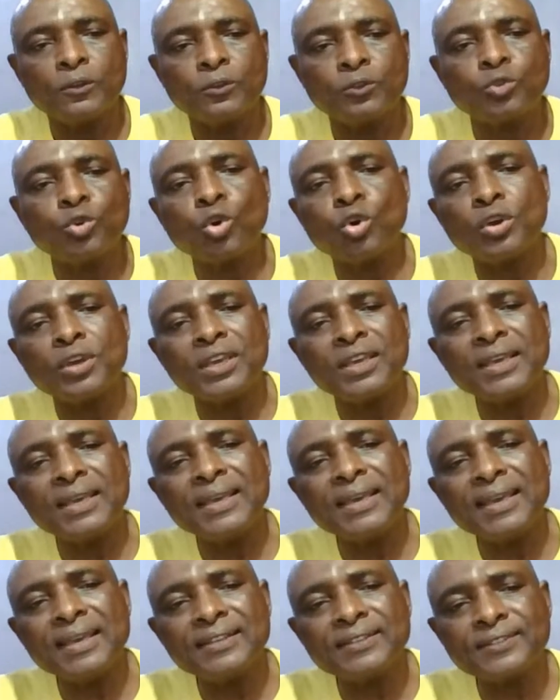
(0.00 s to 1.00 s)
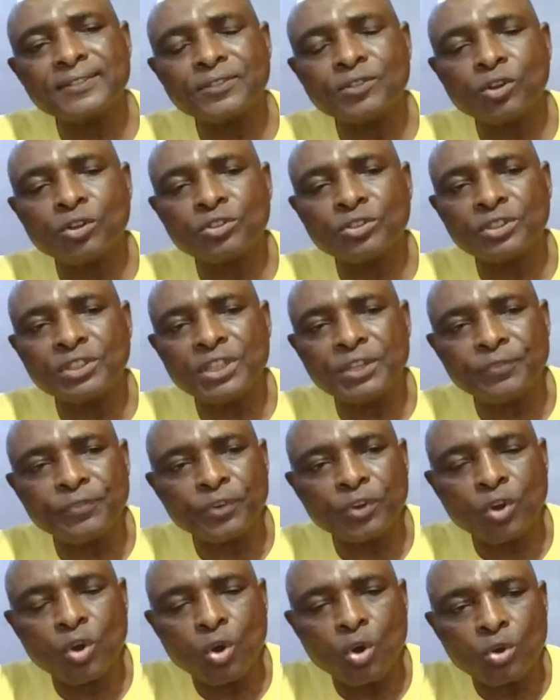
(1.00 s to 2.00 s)
So it's not
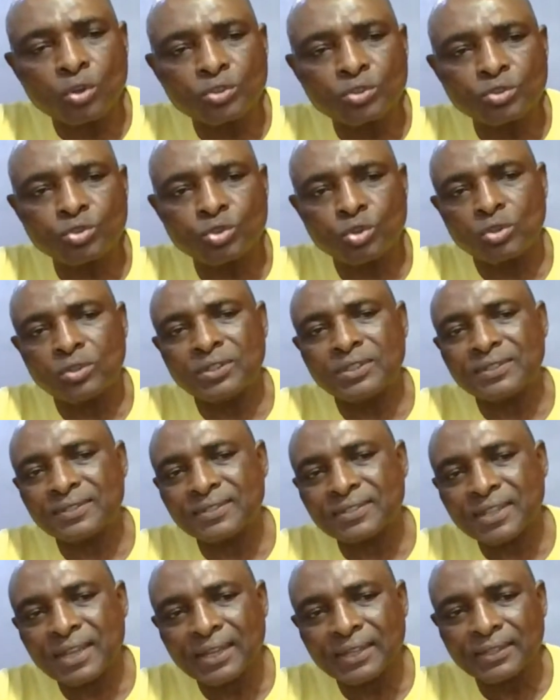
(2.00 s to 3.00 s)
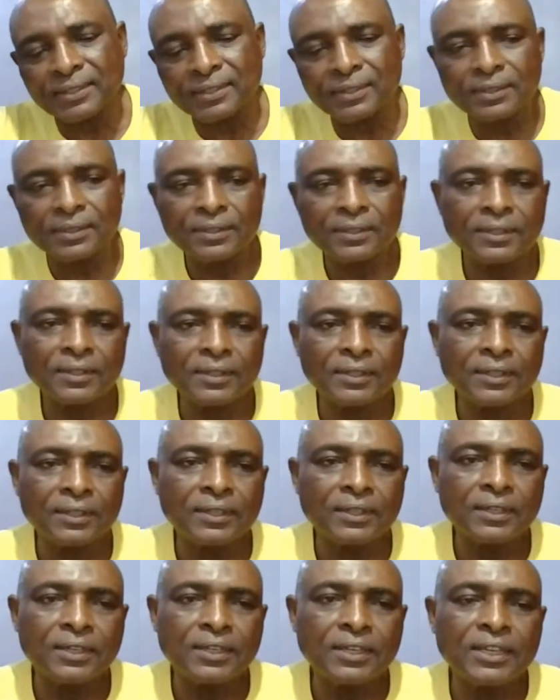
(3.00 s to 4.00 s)
difficult to understand.
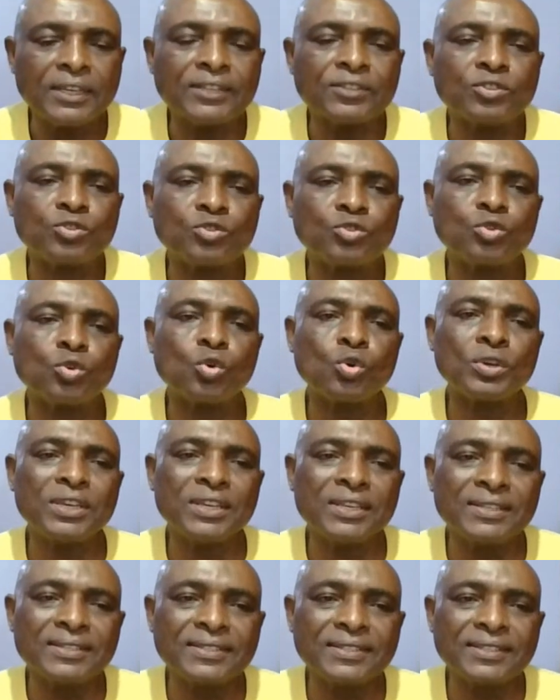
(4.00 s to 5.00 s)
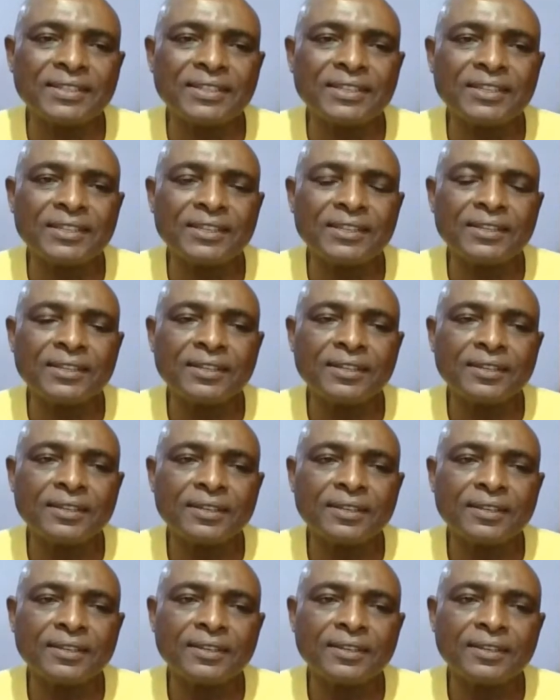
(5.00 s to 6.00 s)
It's so easy
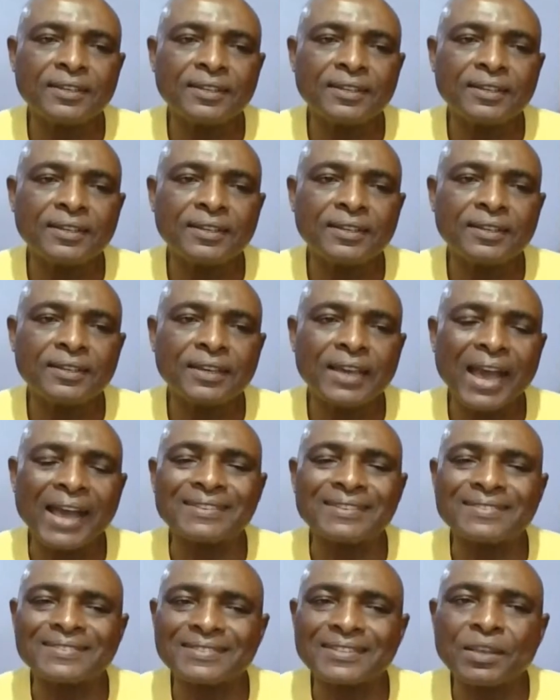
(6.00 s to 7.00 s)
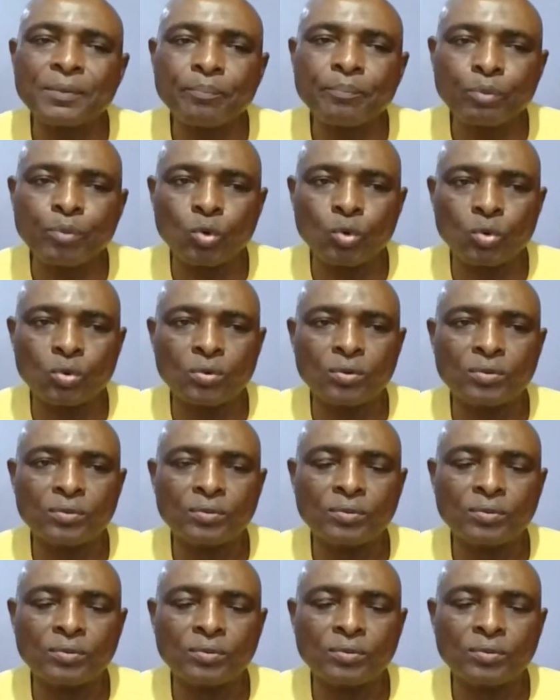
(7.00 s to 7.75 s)
and simple